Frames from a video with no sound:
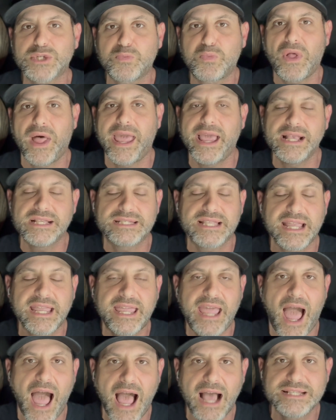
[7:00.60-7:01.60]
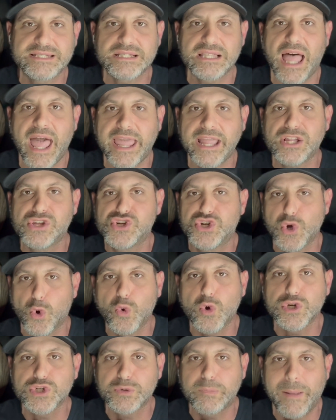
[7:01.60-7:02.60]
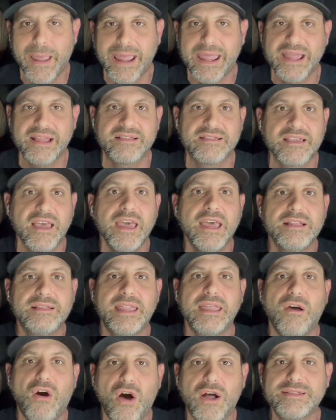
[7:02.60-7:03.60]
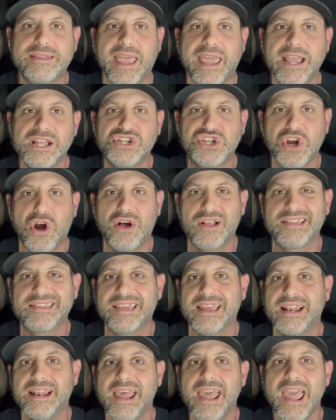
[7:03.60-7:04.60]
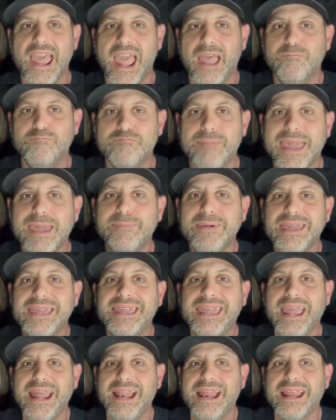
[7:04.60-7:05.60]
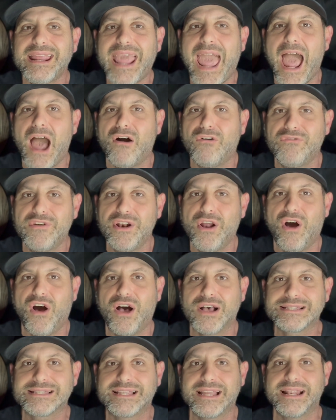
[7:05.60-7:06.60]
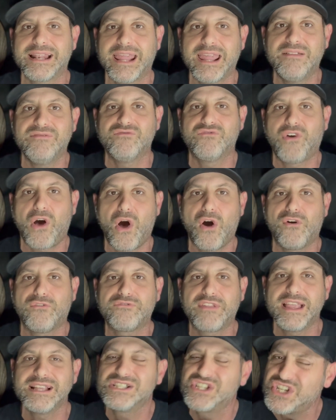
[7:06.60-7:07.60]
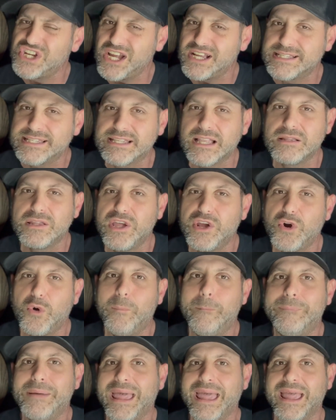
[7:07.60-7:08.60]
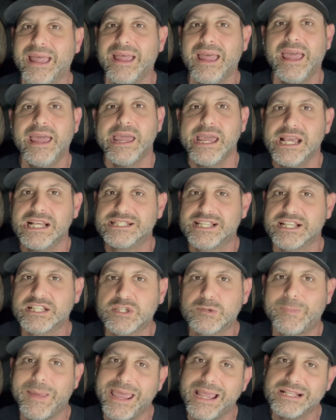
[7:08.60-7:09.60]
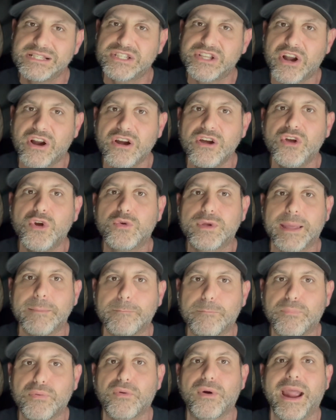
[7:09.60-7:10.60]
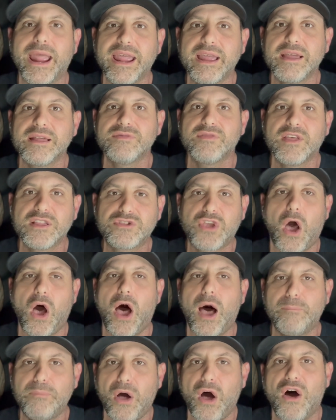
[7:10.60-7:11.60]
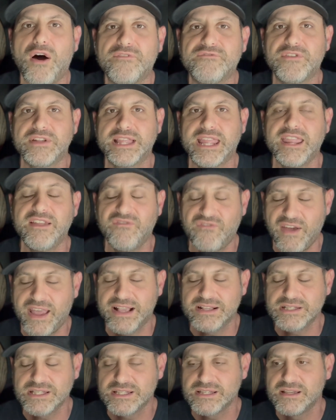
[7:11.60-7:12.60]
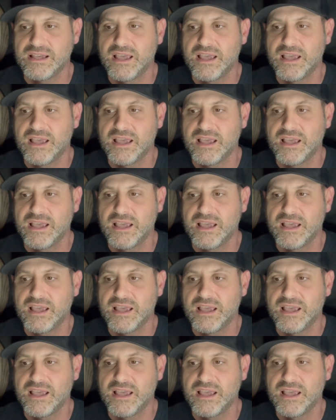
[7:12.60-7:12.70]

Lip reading: plays to guys like George Pickens, Deontay Johnson, and maybe get Calvin Austin involved just a little bit. He's a speedster who can break the top off a defense.